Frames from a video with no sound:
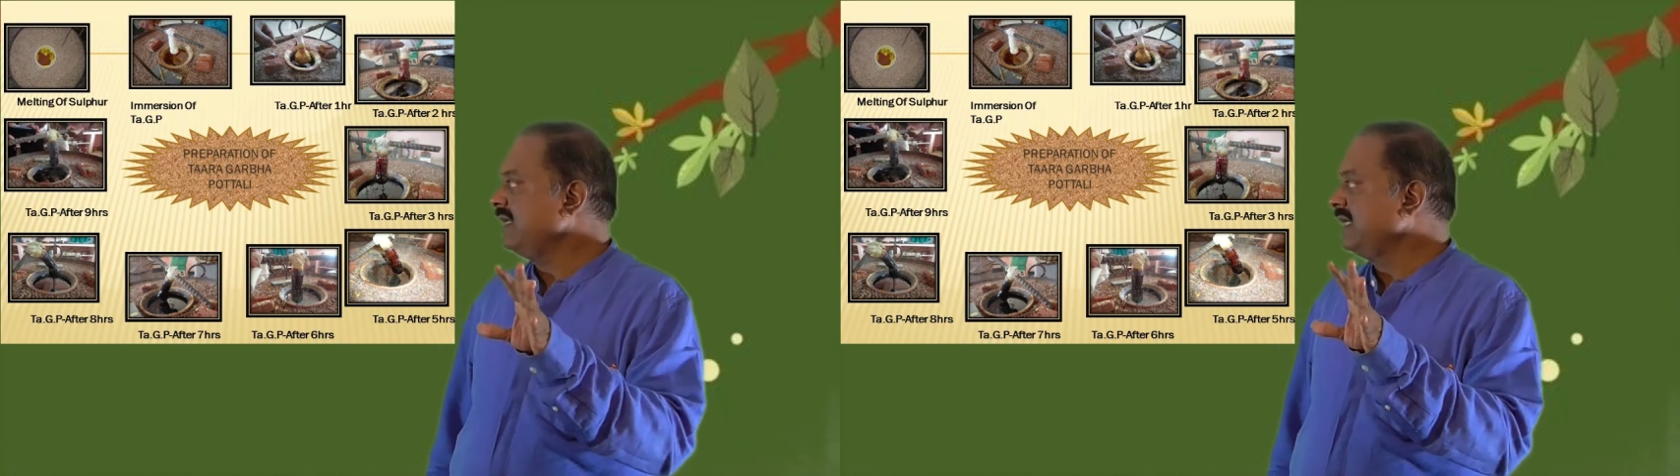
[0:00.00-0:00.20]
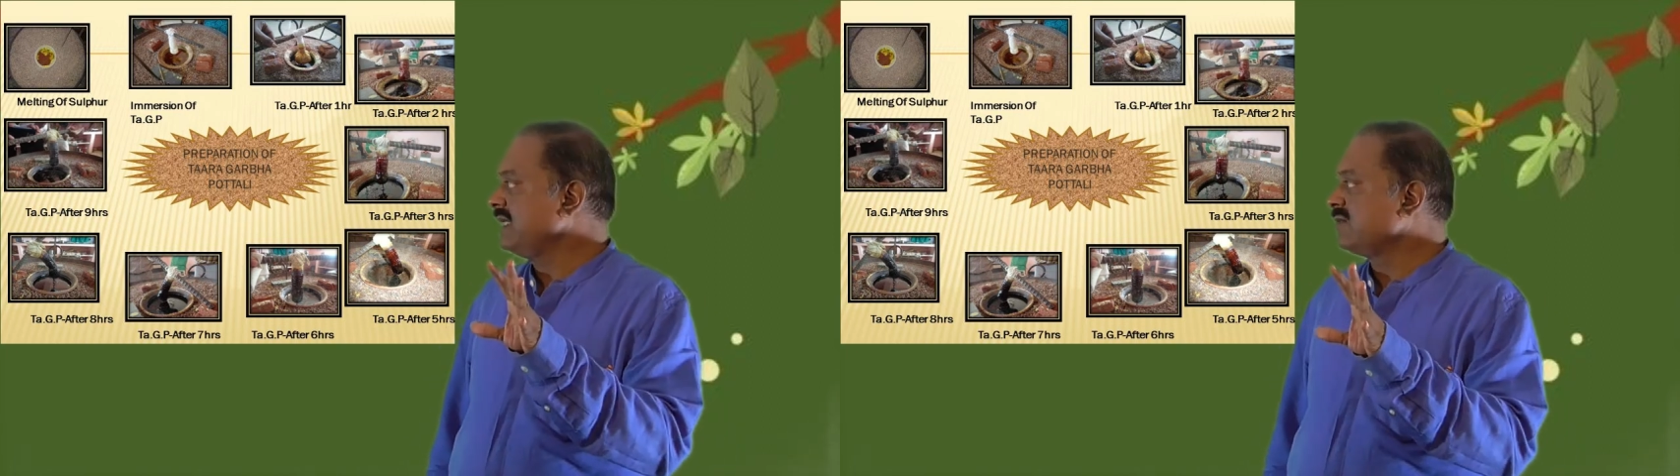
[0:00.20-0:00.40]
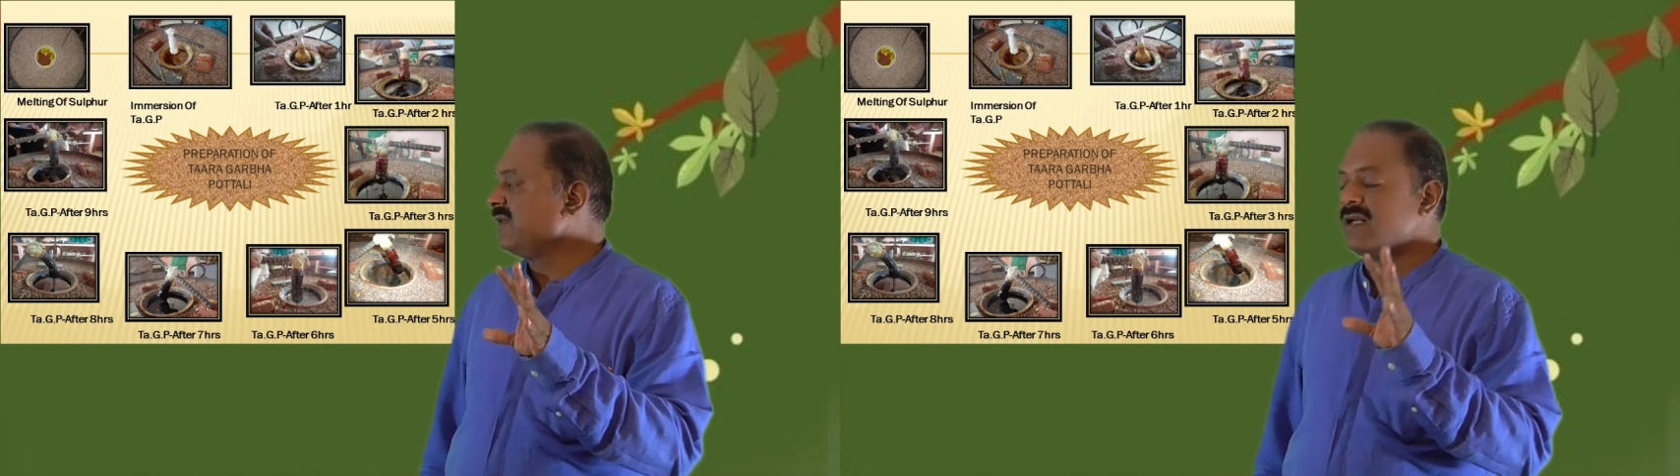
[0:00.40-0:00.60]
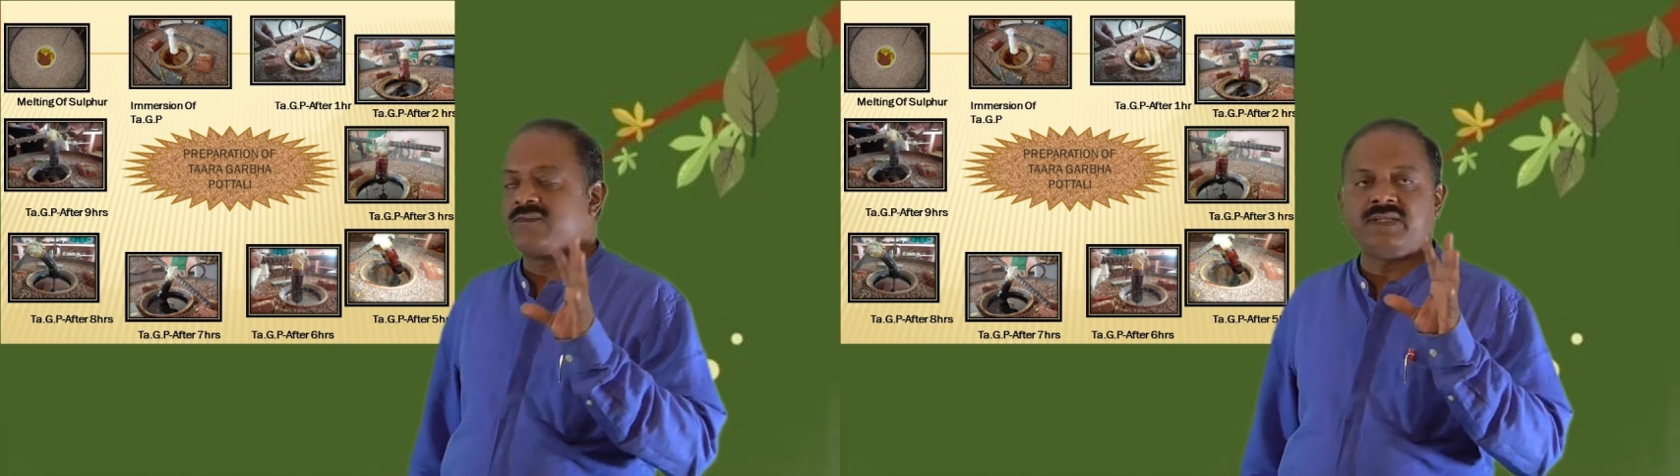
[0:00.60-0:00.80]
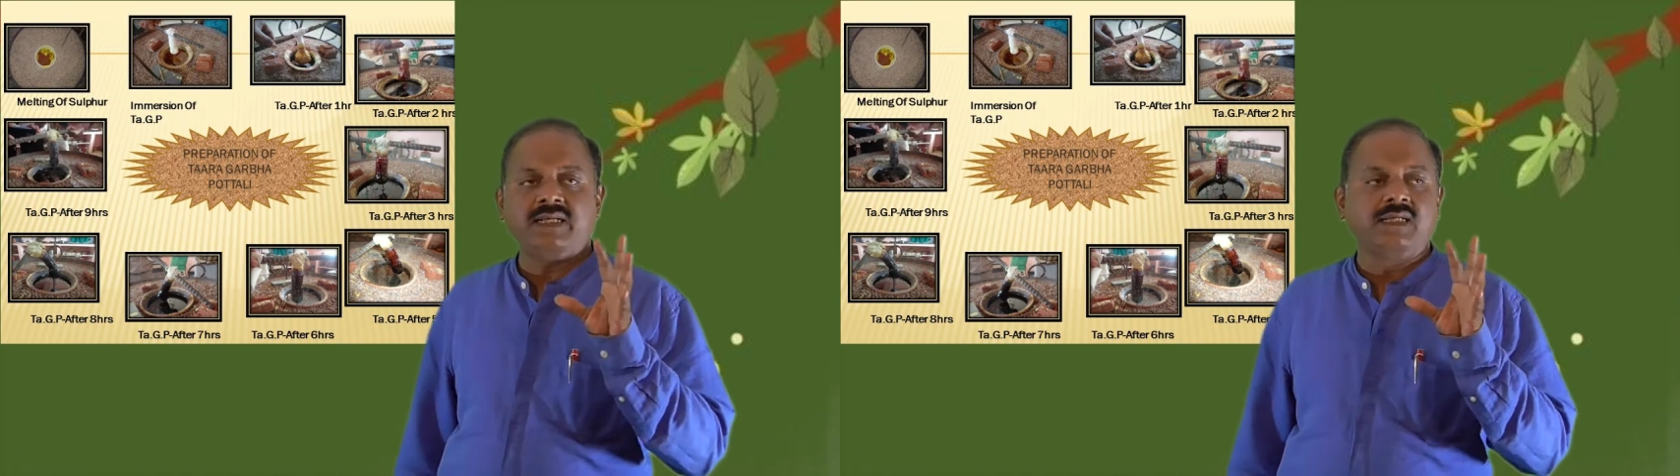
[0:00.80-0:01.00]
it is one
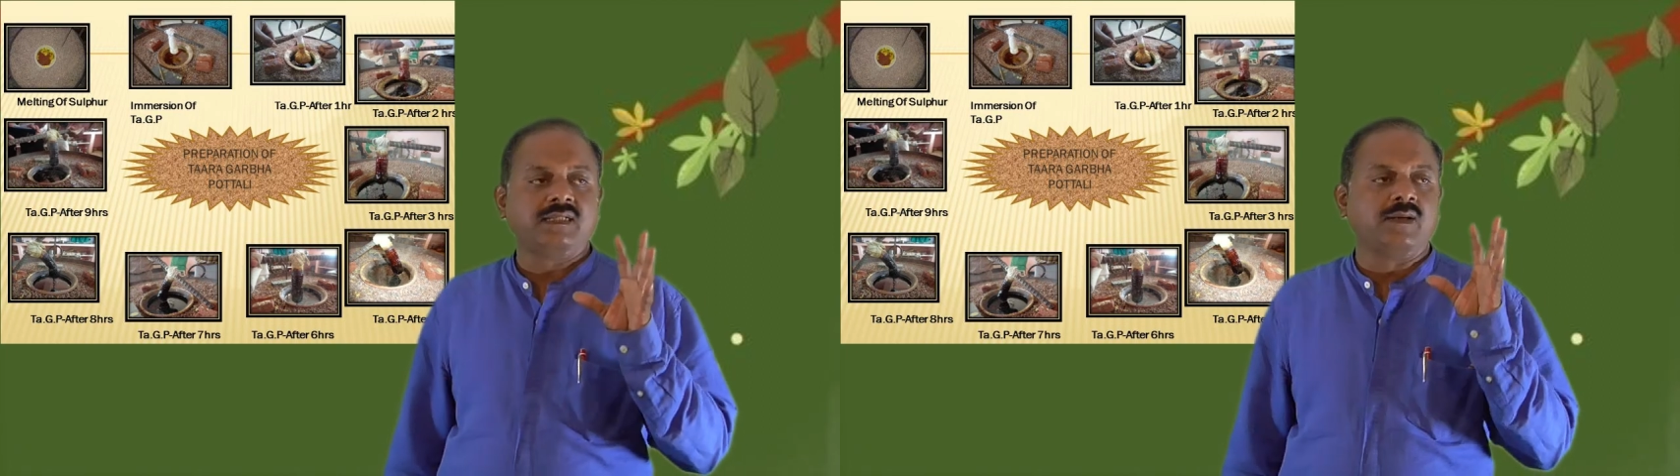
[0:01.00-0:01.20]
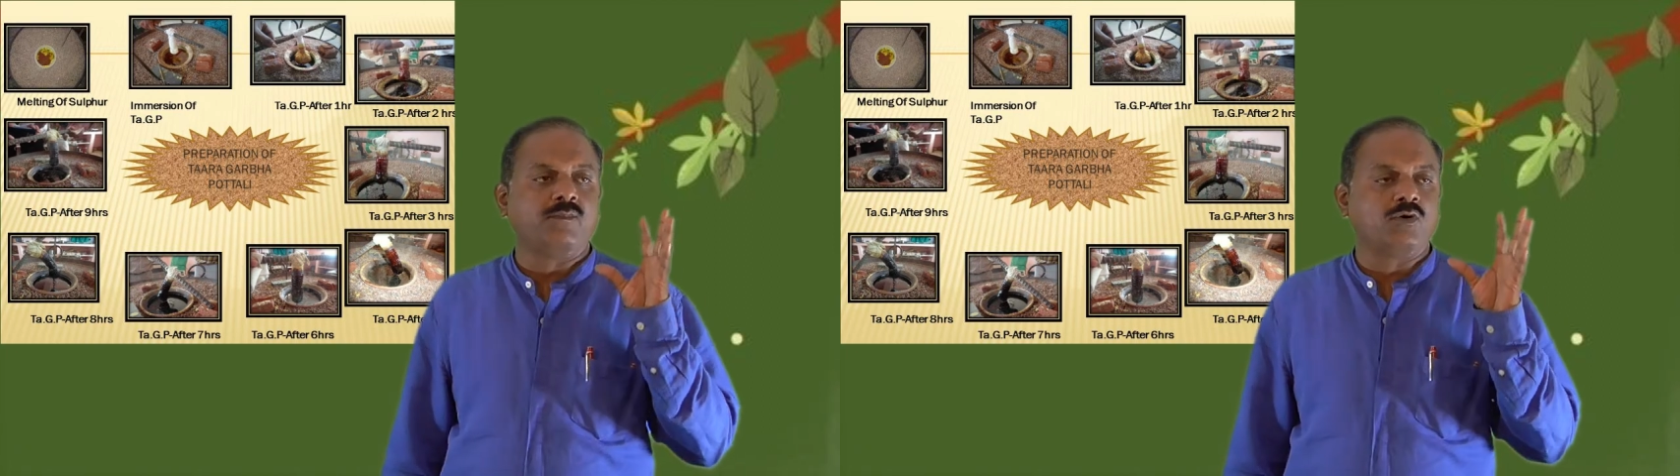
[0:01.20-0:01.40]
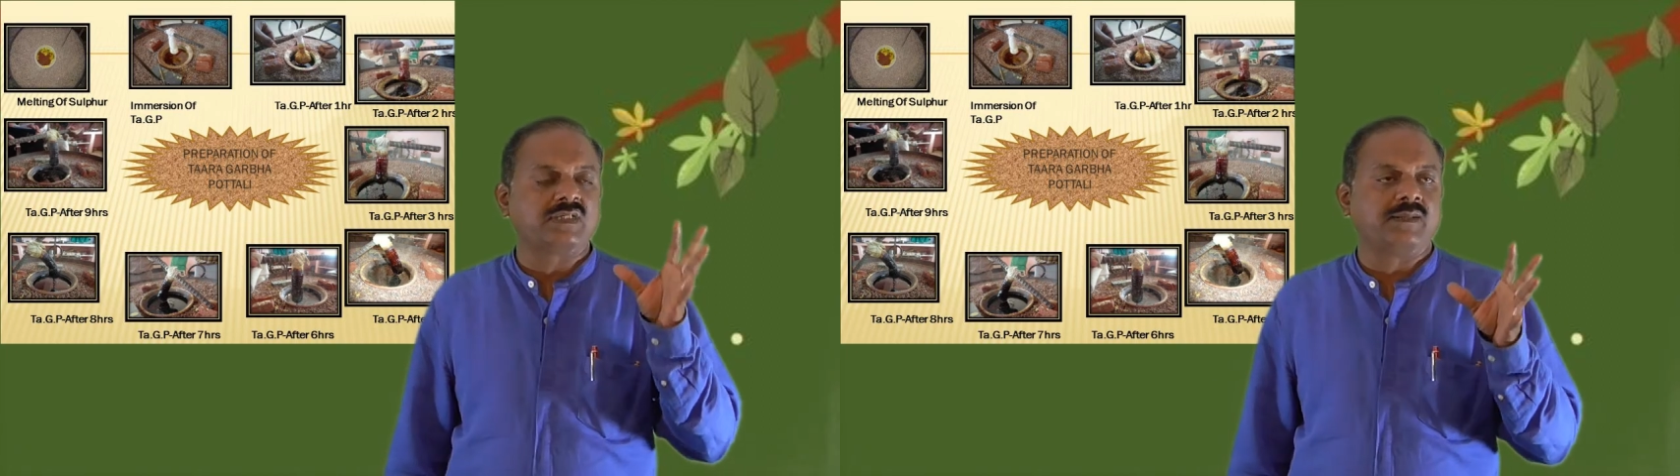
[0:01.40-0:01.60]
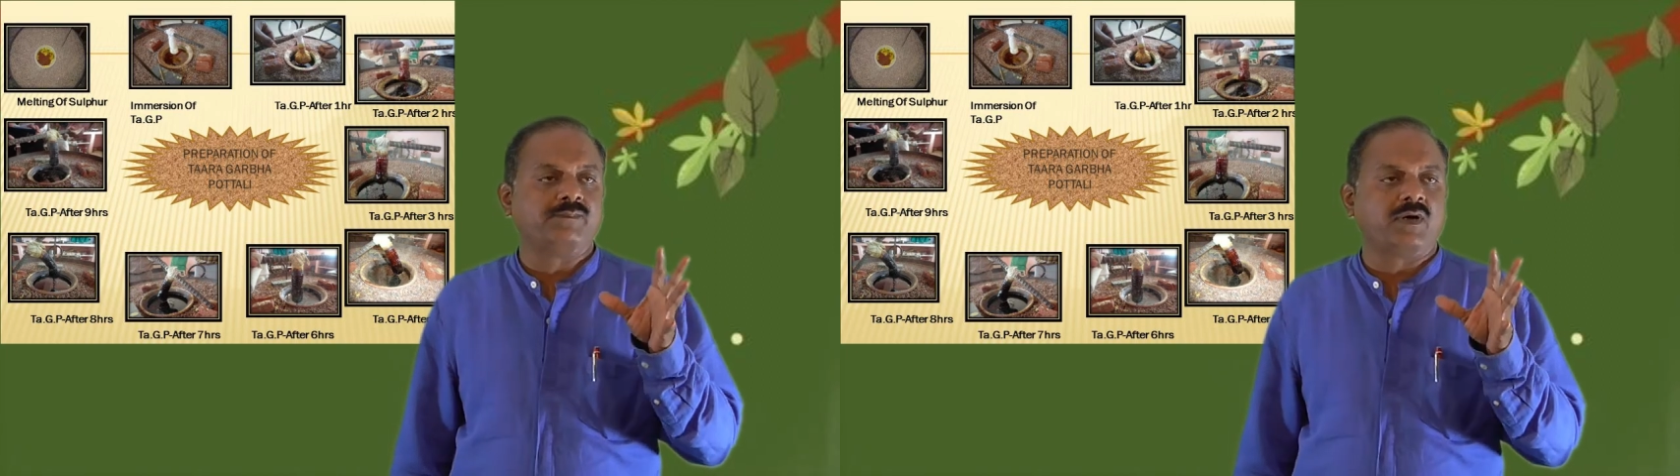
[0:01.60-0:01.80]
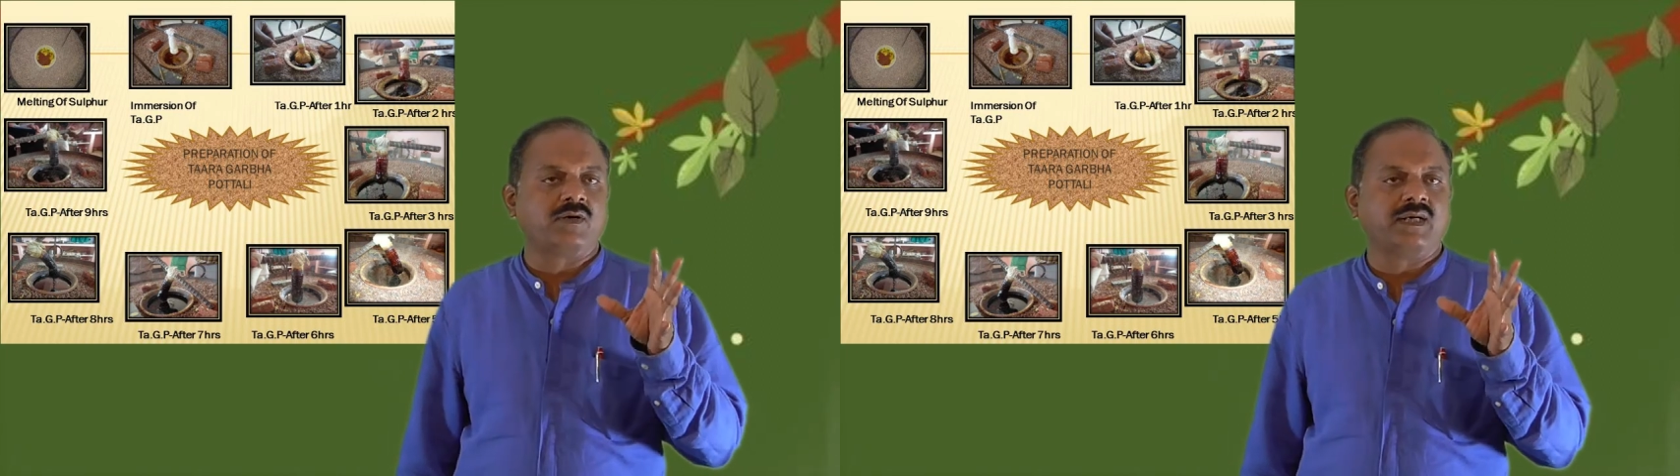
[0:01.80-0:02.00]
of the most
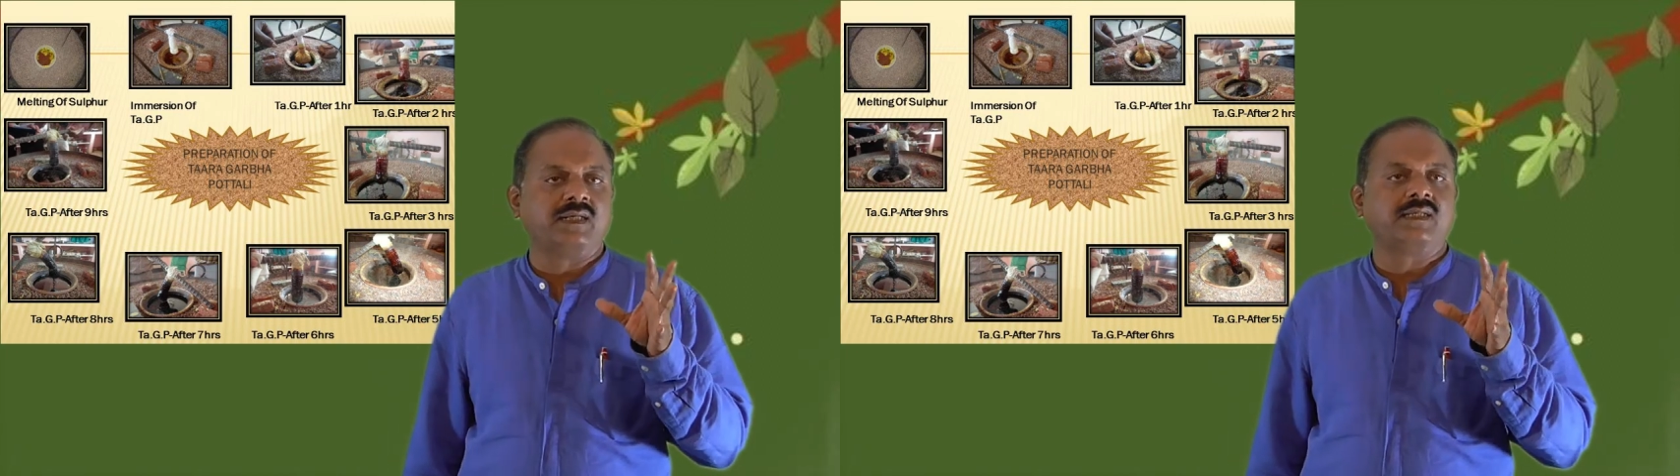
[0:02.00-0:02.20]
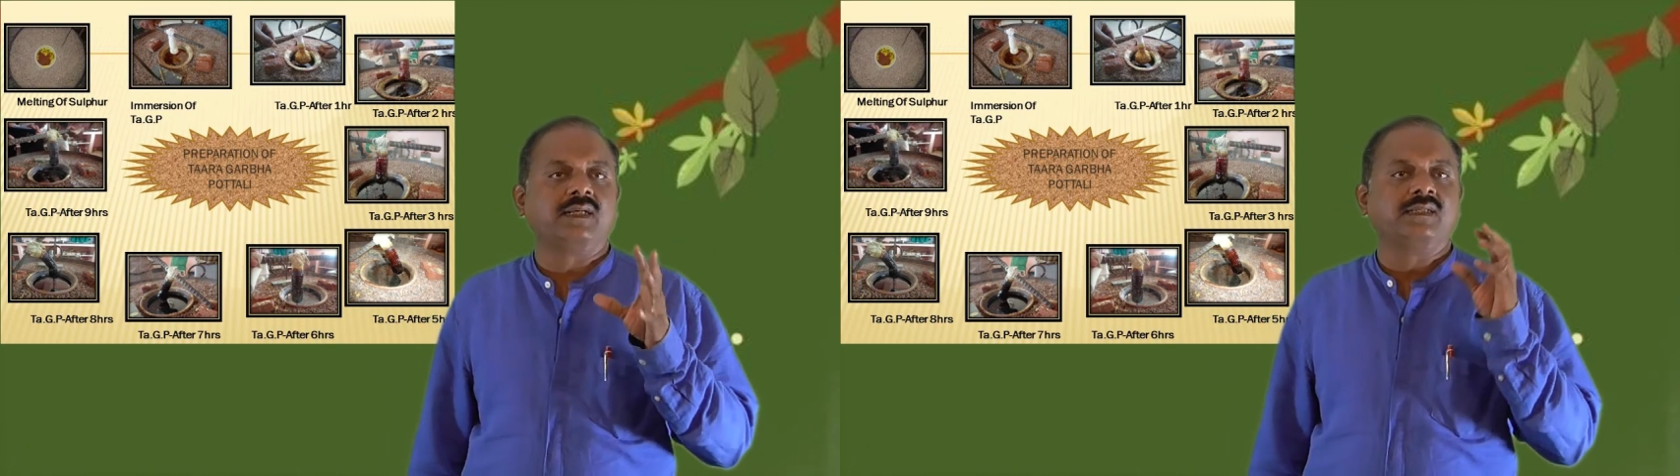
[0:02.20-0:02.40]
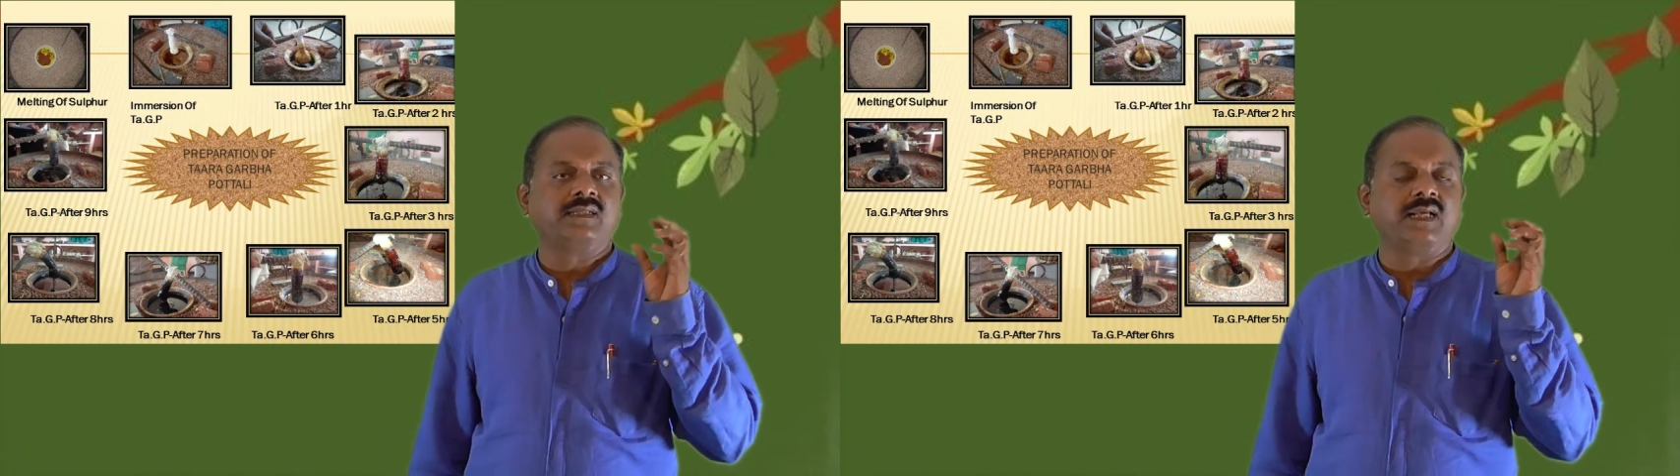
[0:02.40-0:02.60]
important